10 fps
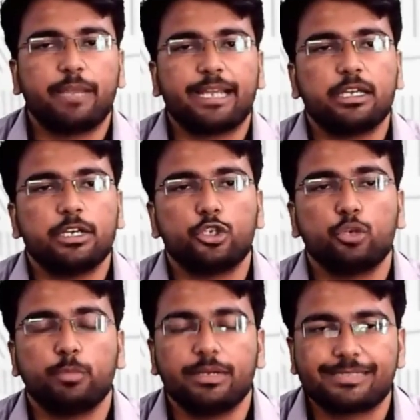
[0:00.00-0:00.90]
by the
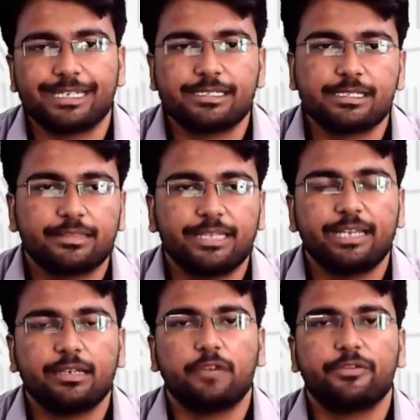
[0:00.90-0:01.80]
human sense.
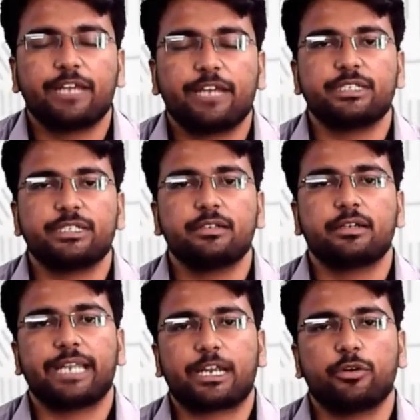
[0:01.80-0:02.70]
Then we are using
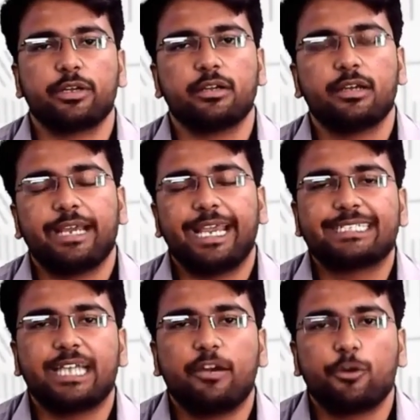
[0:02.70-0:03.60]
recorder.
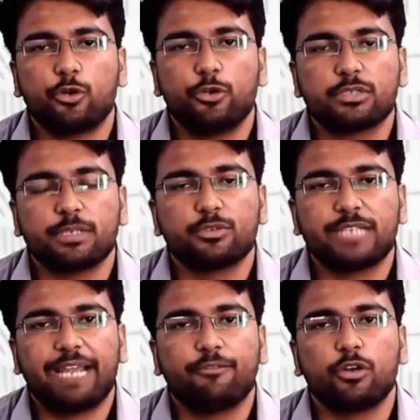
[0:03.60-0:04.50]
As I have told you, suppose
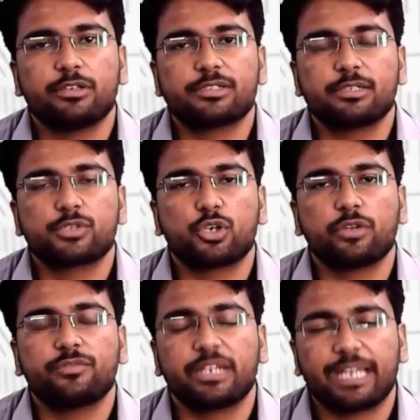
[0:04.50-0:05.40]
I want some sort
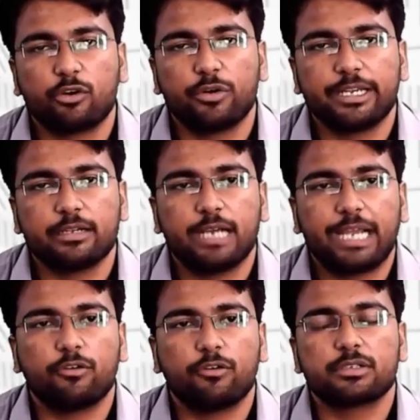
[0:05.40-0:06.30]
of the recording,
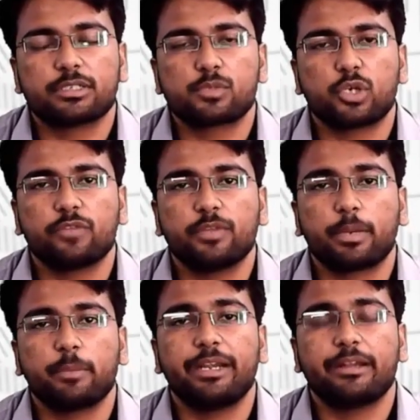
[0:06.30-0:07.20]
I want some sort of the
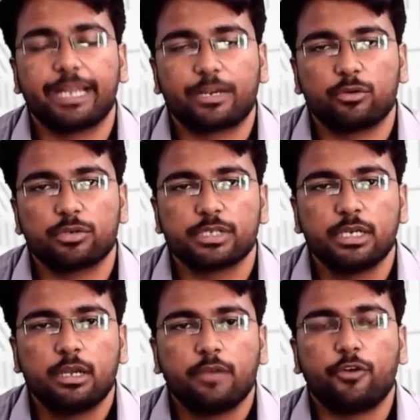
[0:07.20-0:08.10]
permanent records
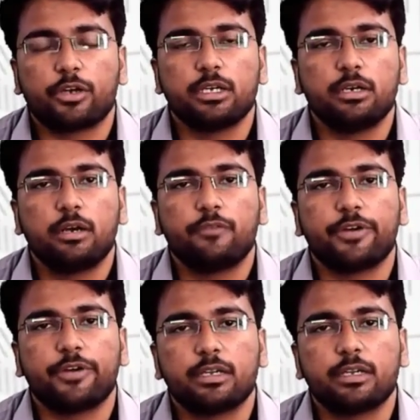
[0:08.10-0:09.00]
for the
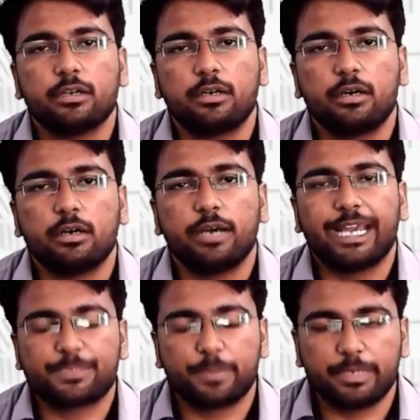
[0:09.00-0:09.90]
further
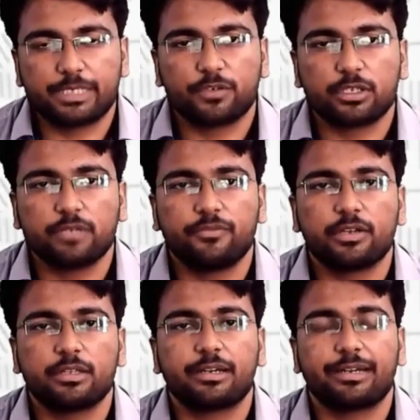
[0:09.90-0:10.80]
experiments, for the
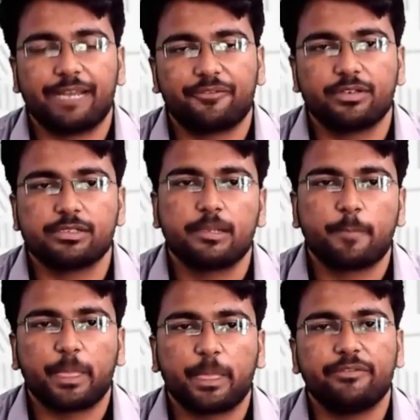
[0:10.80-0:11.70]
further reference,
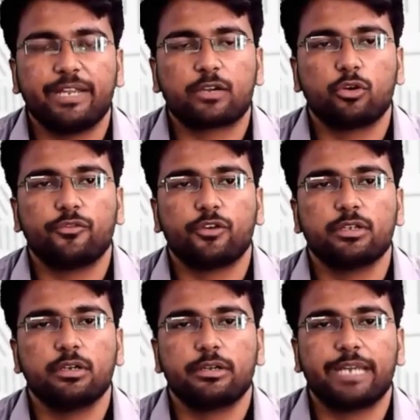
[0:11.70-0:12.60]
then we are go for
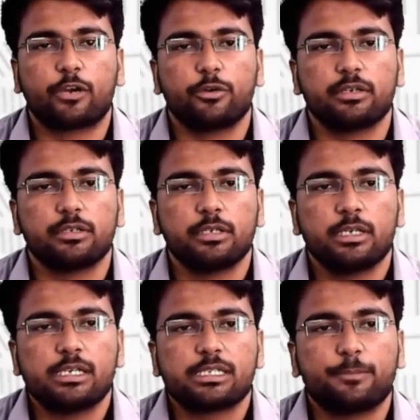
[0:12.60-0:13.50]
the recorder.
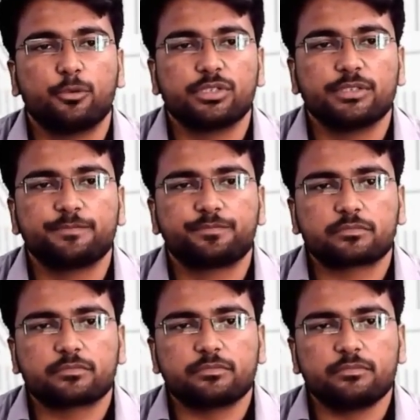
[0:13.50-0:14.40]
Suppose
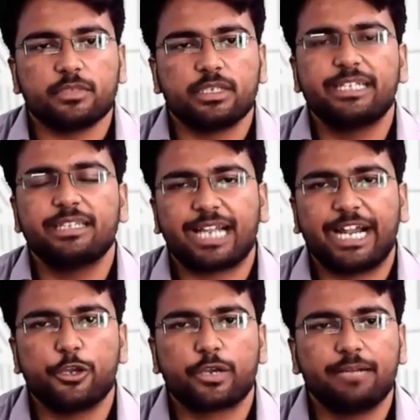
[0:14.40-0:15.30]
in the
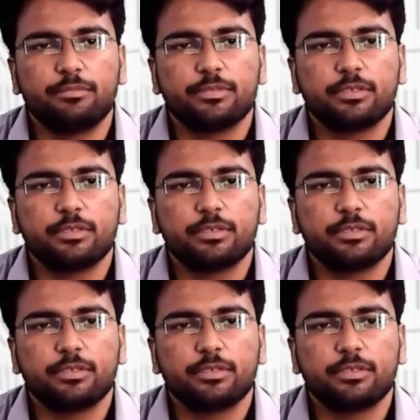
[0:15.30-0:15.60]
cardiogram,